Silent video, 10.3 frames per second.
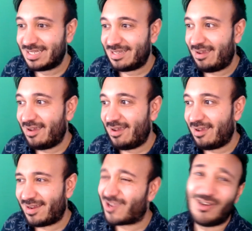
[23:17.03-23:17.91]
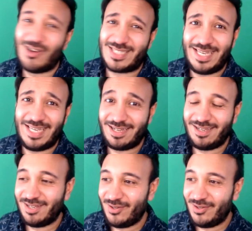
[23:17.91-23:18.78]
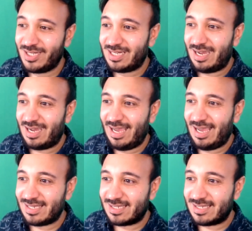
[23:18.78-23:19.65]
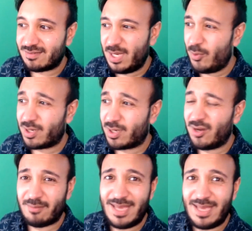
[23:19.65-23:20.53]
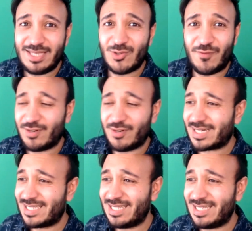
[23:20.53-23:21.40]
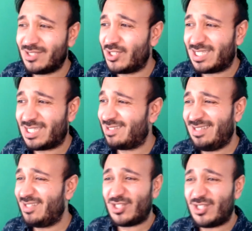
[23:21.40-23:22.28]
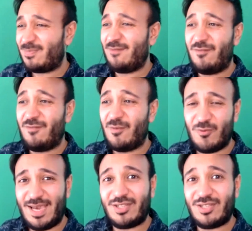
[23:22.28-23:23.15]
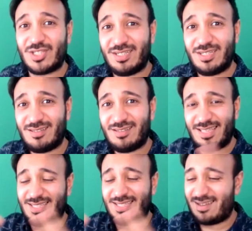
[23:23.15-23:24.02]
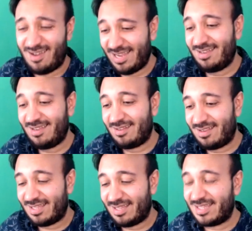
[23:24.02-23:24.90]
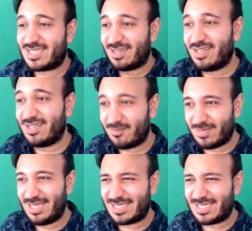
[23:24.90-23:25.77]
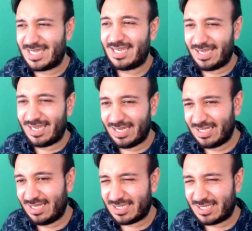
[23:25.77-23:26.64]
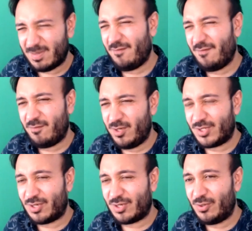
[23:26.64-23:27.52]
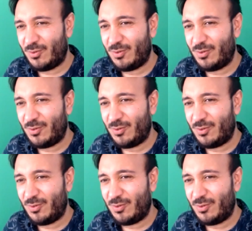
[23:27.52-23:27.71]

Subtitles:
and I can't sing, and people were going mental for it because it had just been Football Manager like this guy, and then suddenly I'm like singing, and it's a bit of a musical,